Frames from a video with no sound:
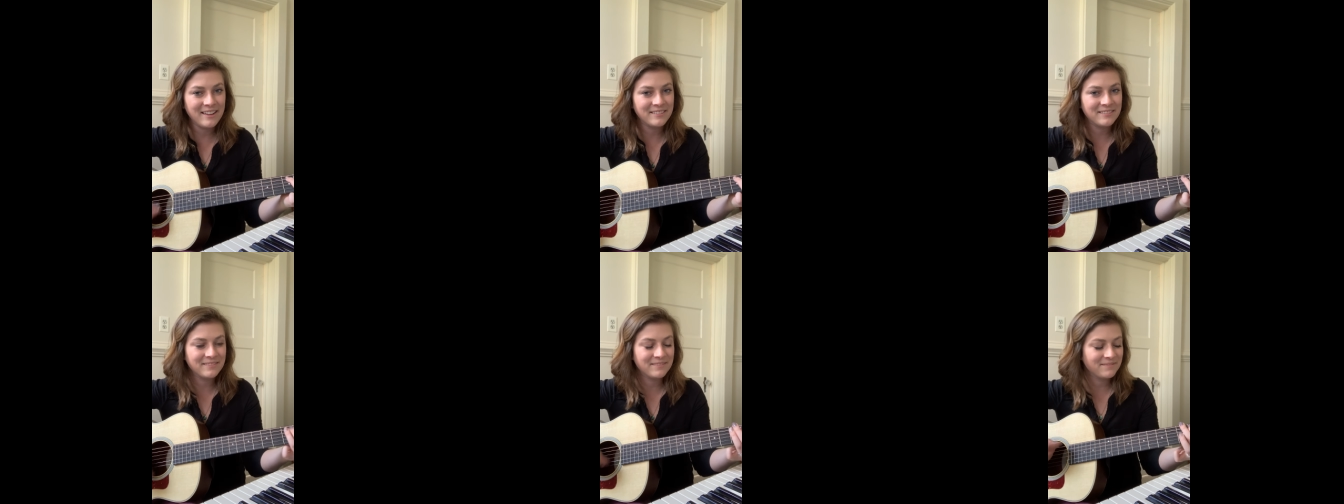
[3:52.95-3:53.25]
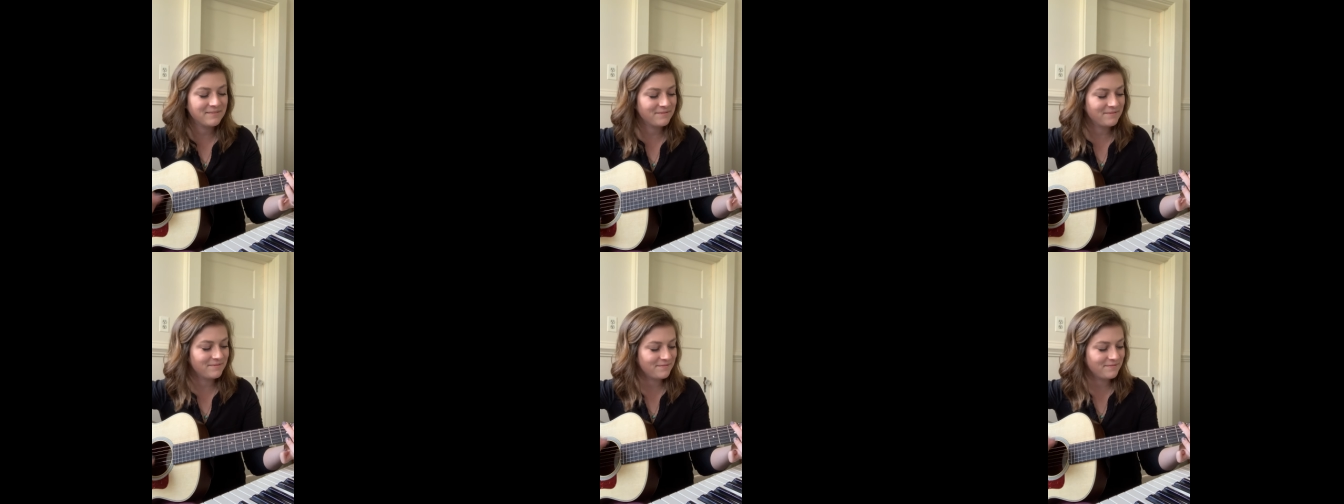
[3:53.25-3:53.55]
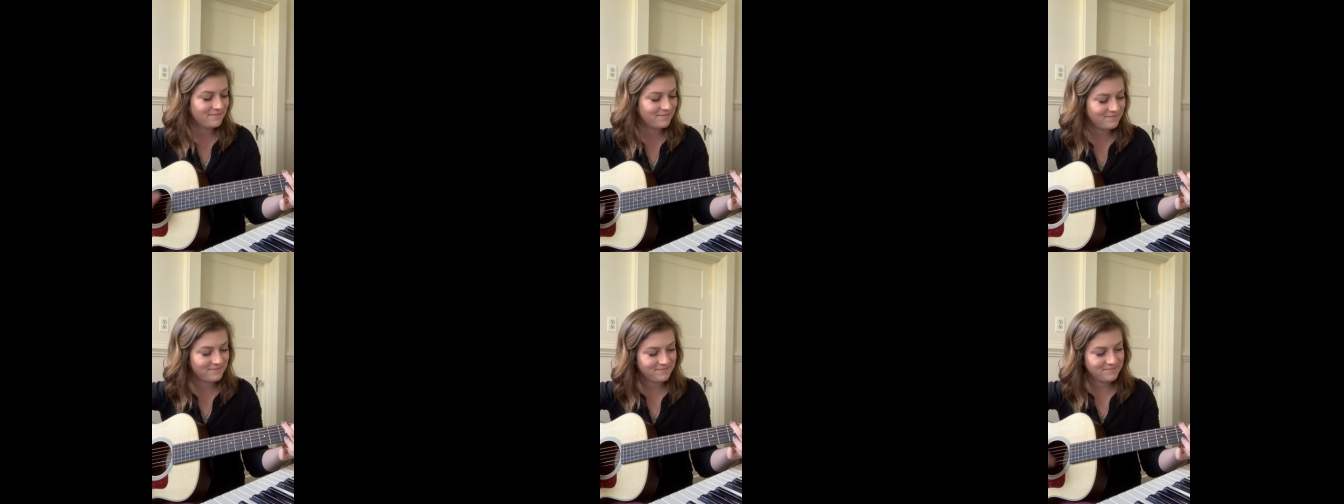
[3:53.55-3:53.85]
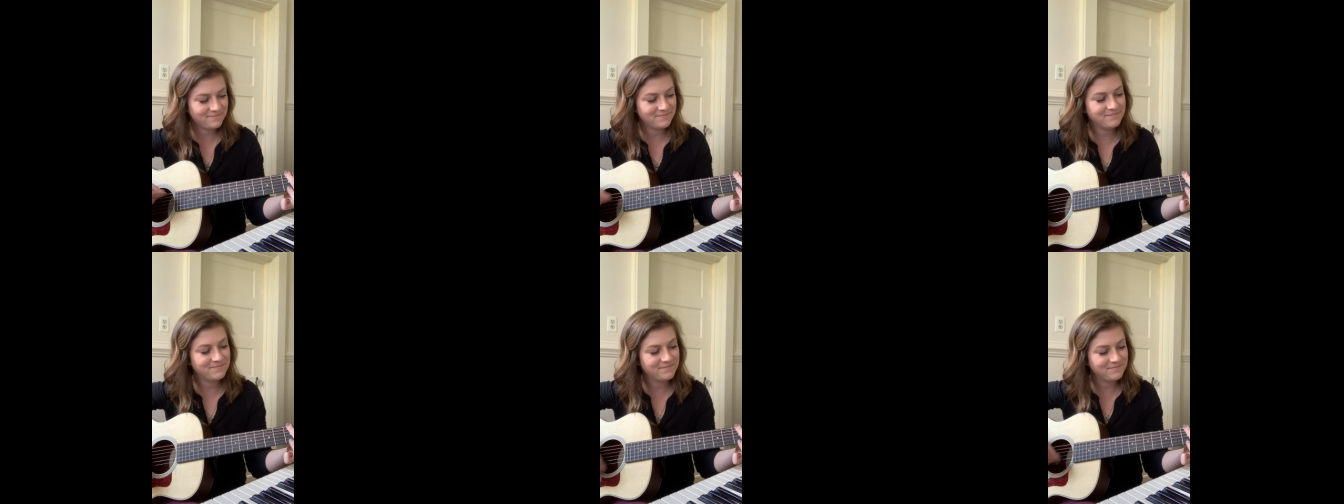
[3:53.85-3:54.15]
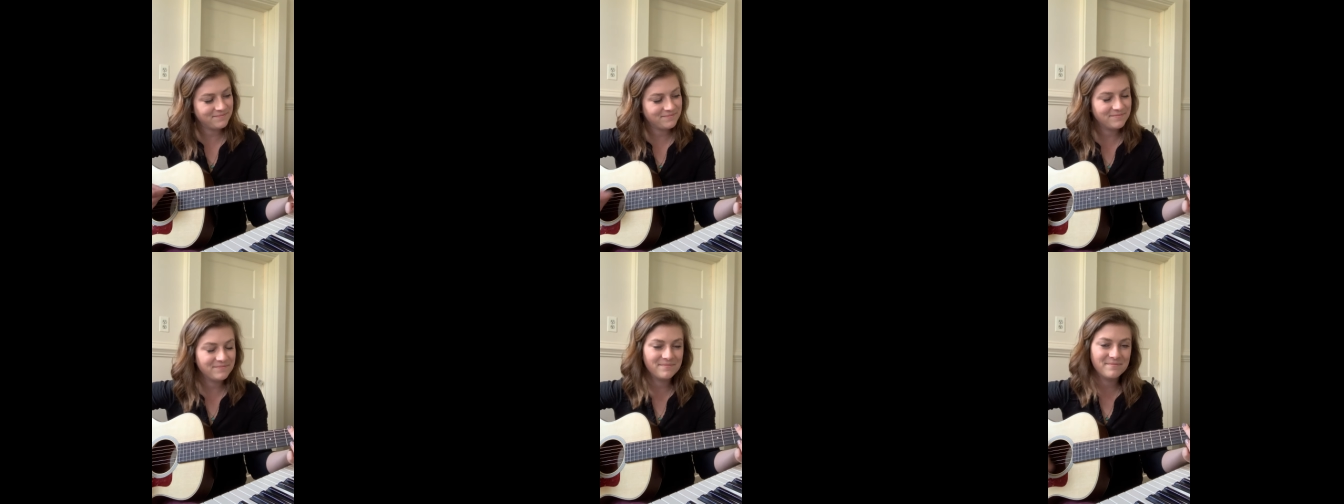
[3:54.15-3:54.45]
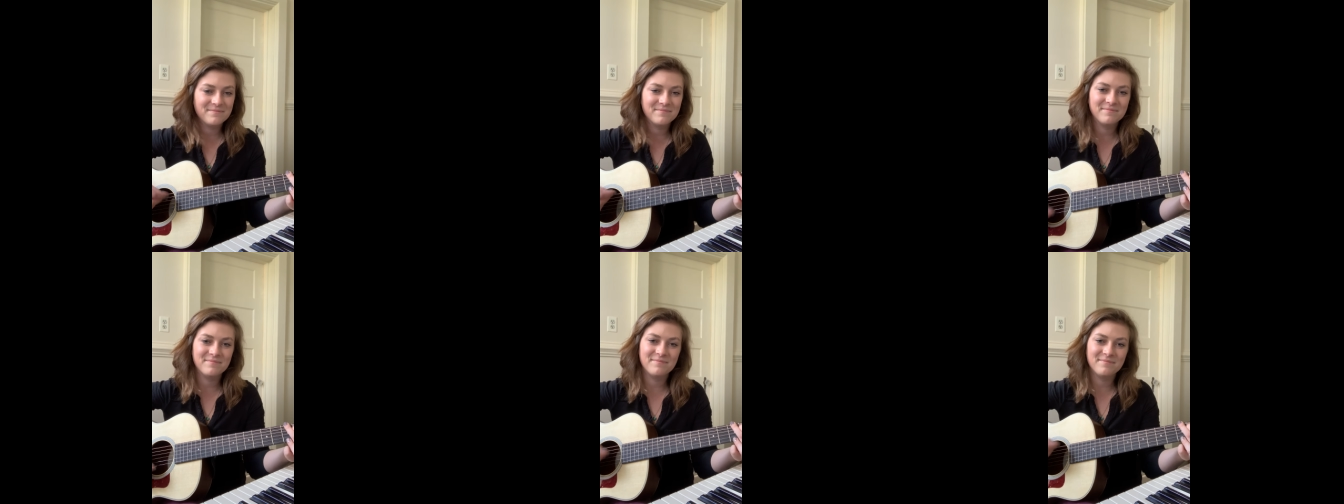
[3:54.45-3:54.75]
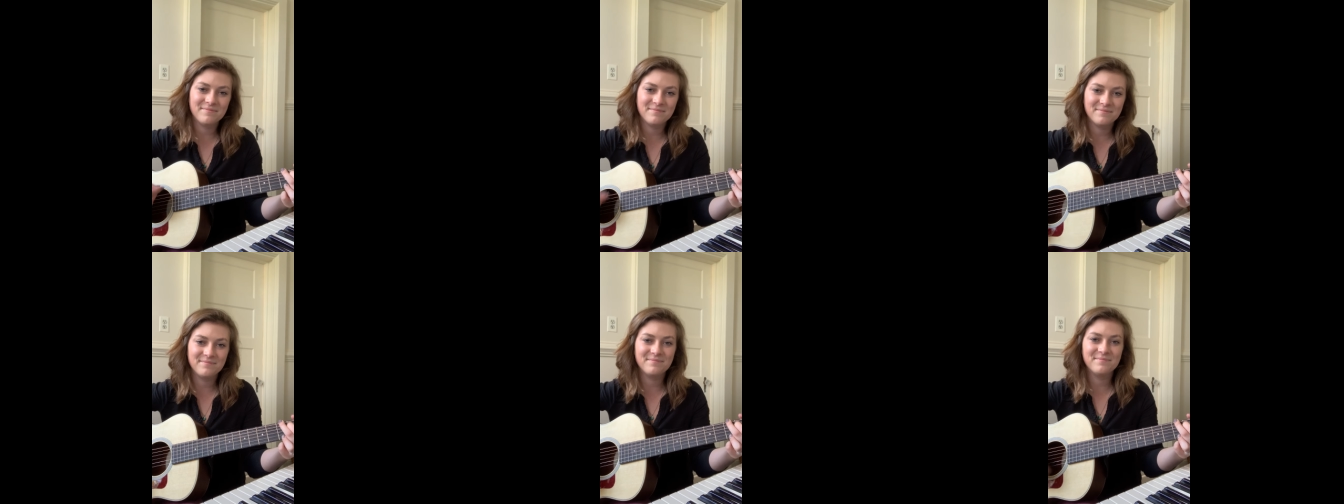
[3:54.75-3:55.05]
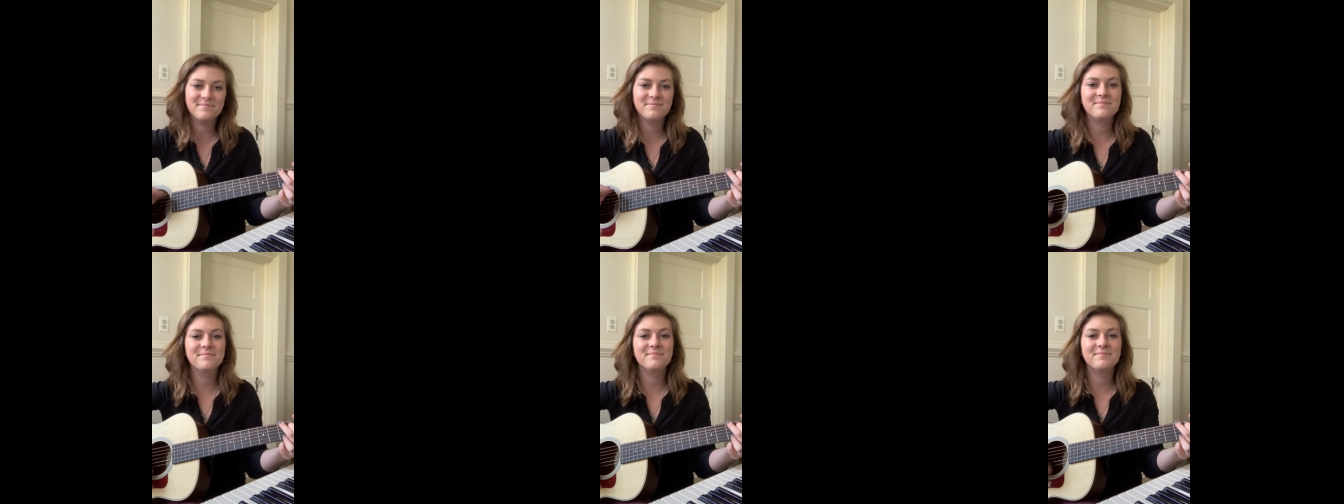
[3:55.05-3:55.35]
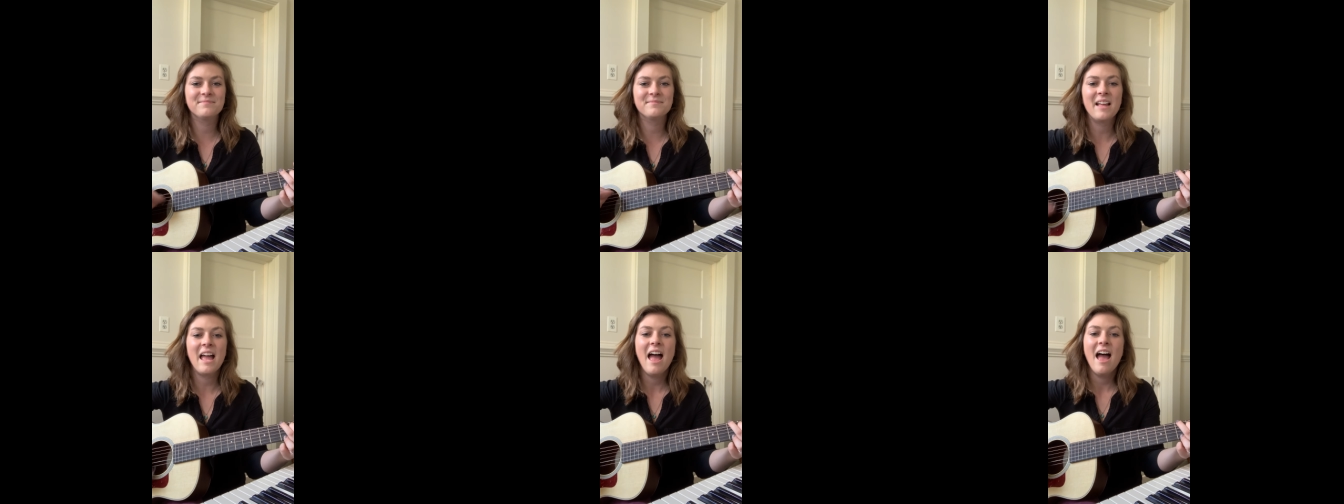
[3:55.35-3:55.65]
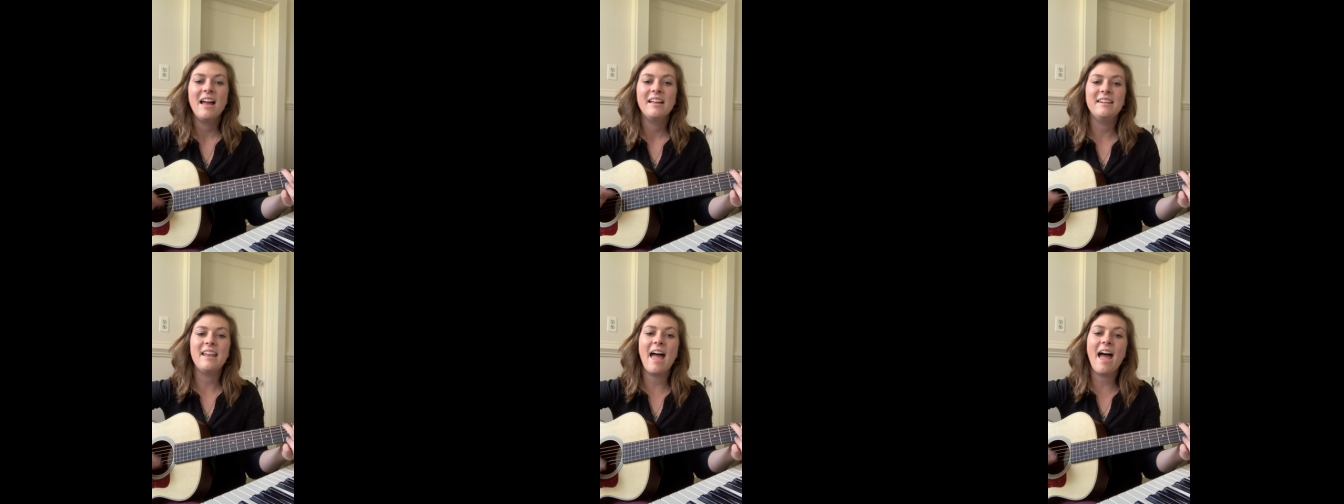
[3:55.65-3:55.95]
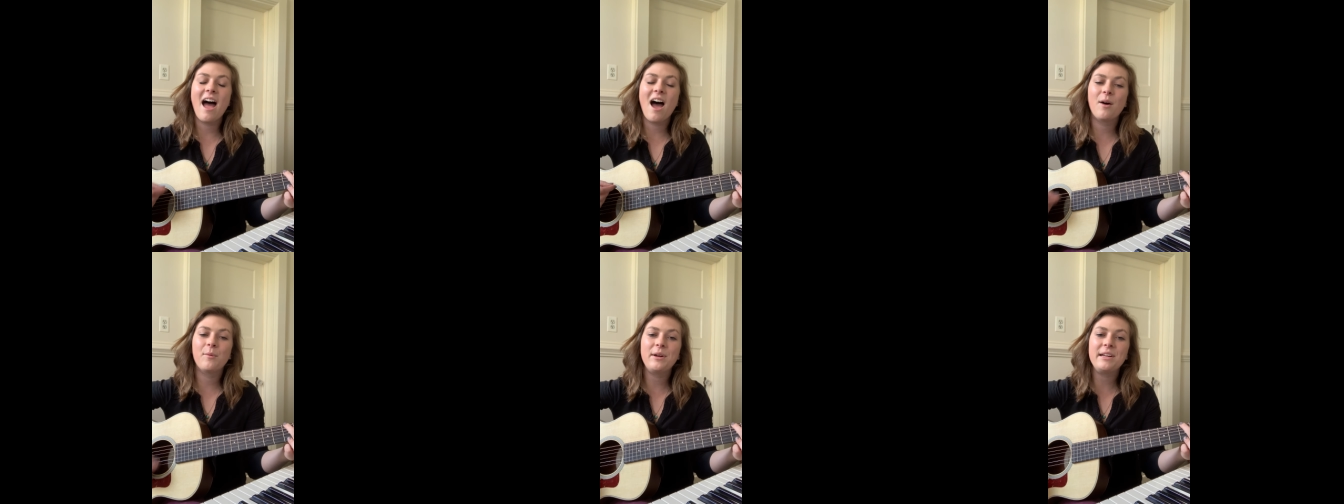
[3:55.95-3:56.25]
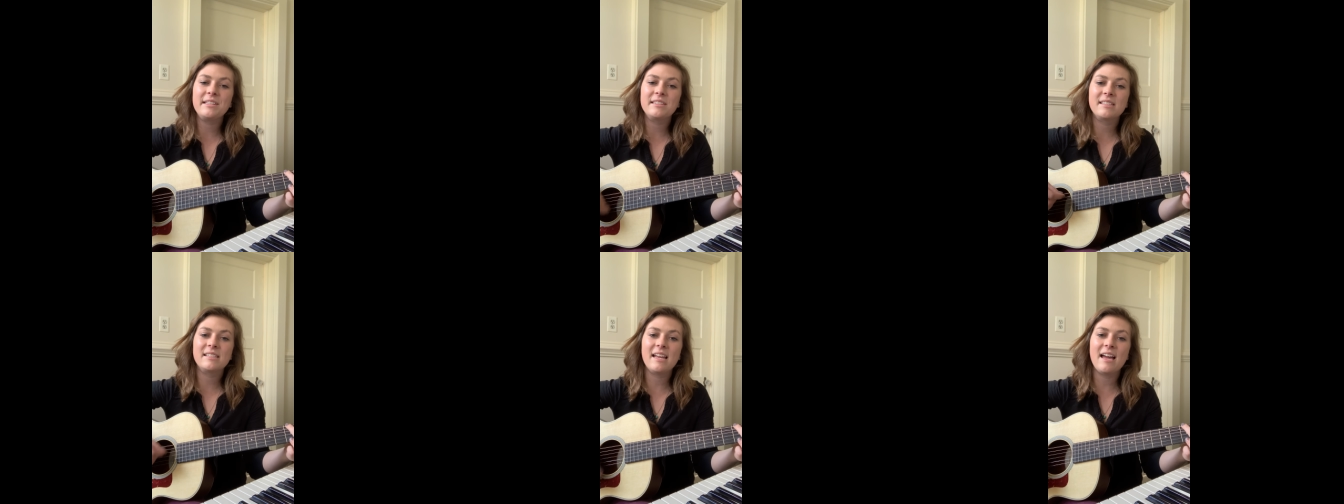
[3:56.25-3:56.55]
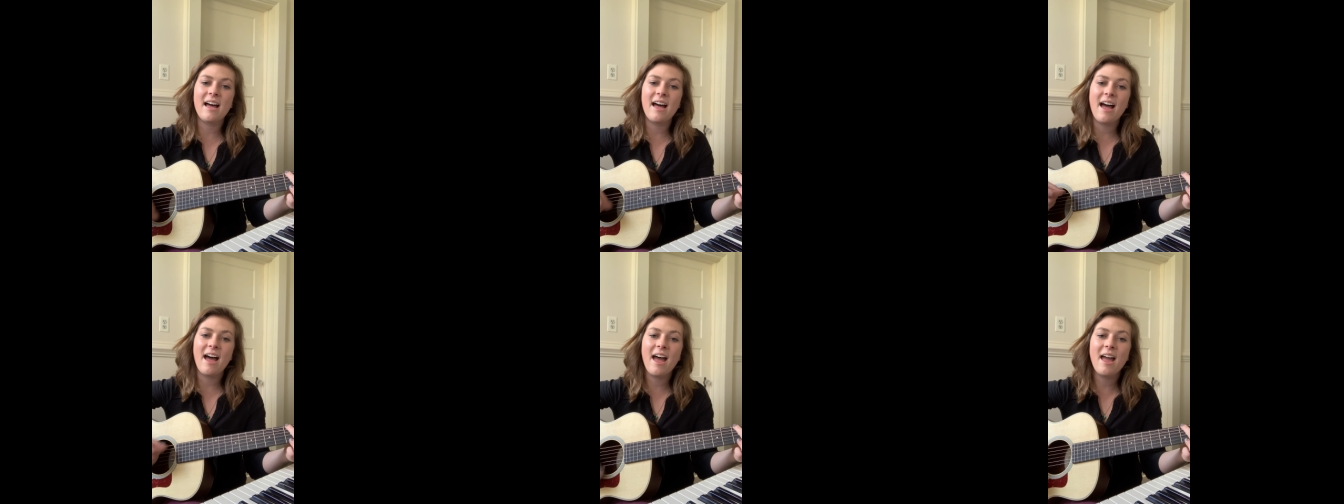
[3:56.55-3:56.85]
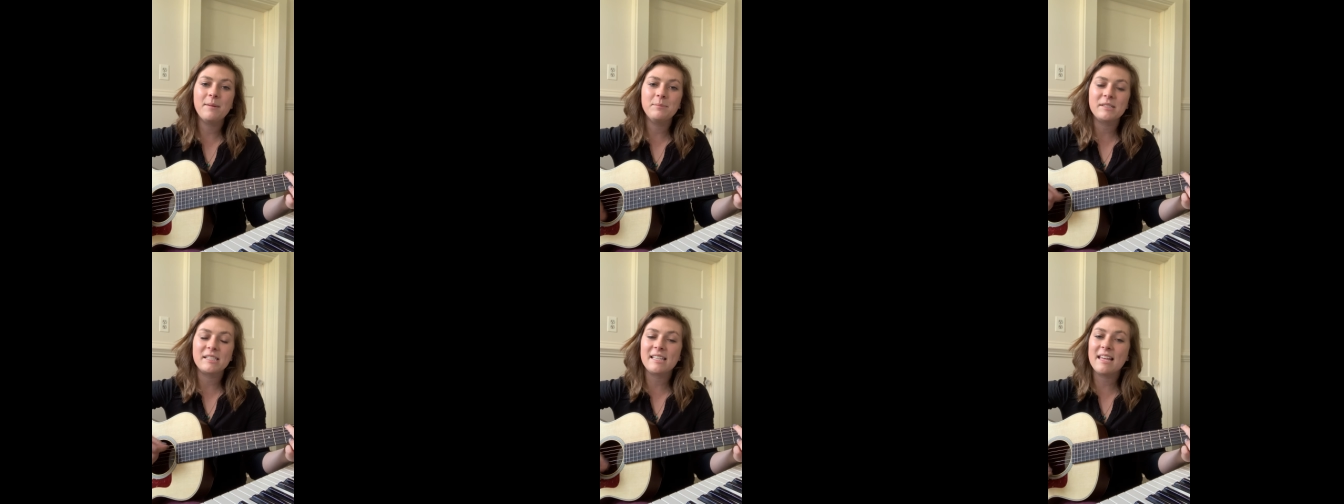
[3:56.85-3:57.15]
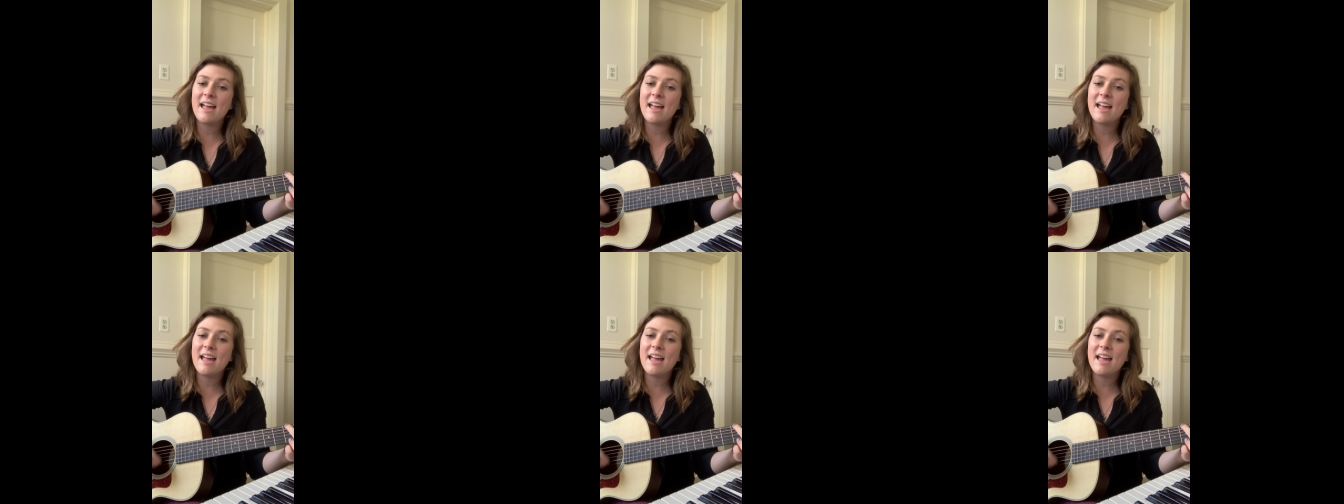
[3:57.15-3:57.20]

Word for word: Now it's time to